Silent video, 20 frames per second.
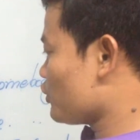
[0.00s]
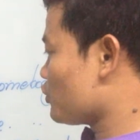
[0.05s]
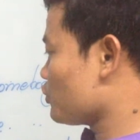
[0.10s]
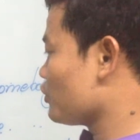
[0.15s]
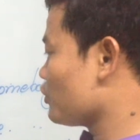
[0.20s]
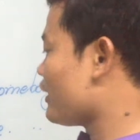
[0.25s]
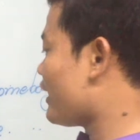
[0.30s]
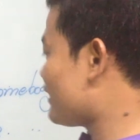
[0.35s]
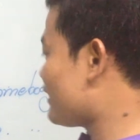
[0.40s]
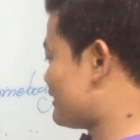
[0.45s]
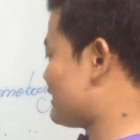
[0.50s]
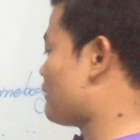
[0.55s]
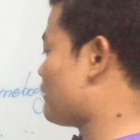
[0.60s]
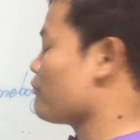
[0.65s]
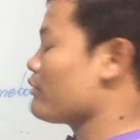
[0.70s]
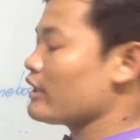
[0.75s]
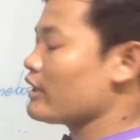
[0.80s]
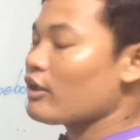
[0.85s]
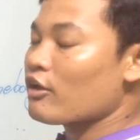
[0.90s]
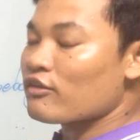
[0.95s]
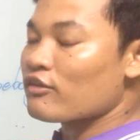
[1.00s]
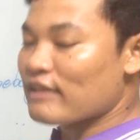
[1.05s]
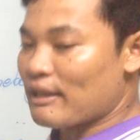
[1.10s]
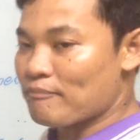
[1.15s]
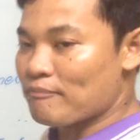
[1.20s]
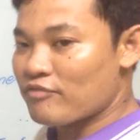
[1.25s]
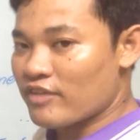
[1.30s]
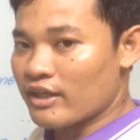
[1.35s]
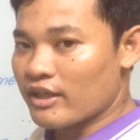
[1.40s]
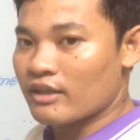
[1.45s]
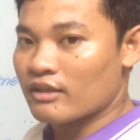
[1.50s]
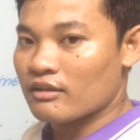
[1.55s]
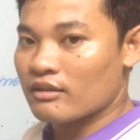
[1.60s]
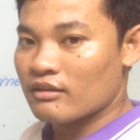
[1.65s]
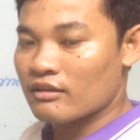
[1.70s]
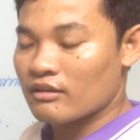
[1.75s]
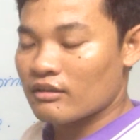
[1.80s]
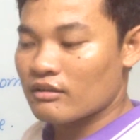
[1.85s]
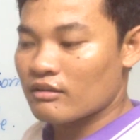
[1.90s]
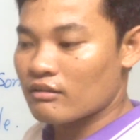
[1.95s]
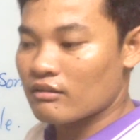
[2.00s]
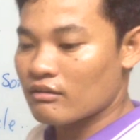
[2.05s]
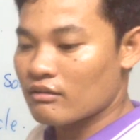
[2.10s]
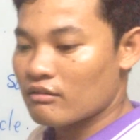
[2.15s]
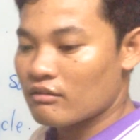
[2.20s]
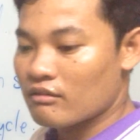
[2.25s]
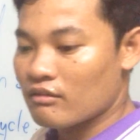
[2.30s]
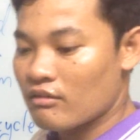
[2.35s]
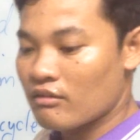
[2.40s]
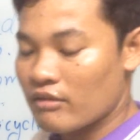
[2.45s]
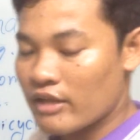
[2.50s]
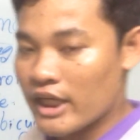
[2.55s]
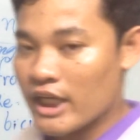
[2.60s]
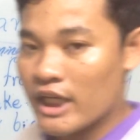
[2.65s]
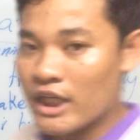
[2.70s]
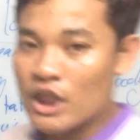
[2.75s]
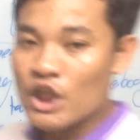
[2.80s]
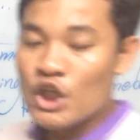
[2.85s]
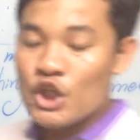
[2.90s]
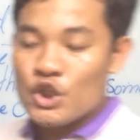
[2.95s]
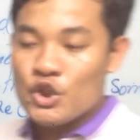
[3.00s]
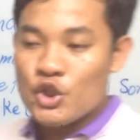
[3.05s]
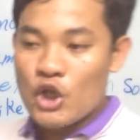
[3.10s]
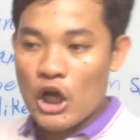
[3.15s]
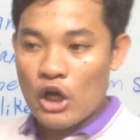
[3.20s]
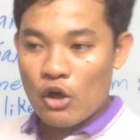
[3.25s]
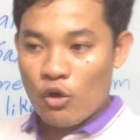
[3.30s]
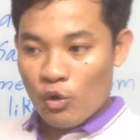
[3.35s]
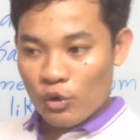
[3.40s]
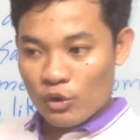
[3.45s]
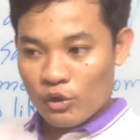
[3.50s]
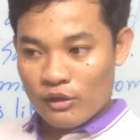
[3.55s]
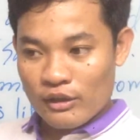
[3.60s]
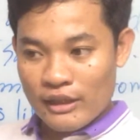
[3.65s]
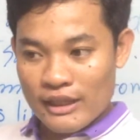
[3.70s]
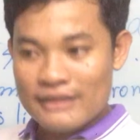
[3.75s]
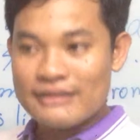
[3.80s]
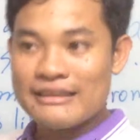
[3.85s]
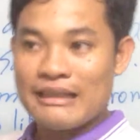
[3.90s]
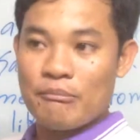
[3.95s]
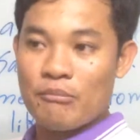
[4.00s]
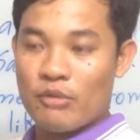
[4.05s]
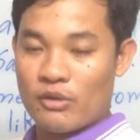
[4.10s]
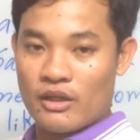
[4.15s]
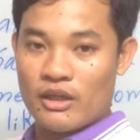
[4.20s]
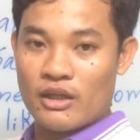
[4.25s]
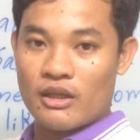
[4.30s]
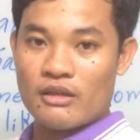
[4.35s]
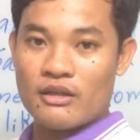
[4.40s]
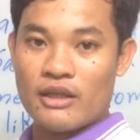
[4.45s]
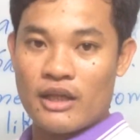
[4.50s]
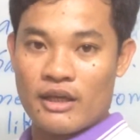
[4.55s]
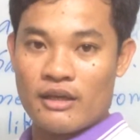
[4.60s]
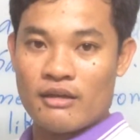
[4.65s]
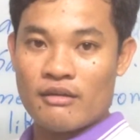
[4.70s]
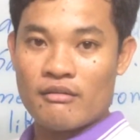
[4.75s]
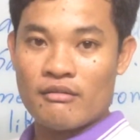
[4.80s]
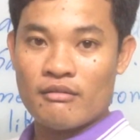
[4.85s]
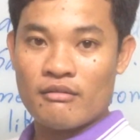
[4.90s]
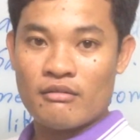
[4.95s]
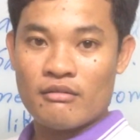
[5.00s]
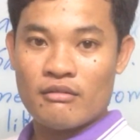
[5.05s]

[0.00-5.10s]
to lend somebody or something. Okay? You are going to lend somebody a thing.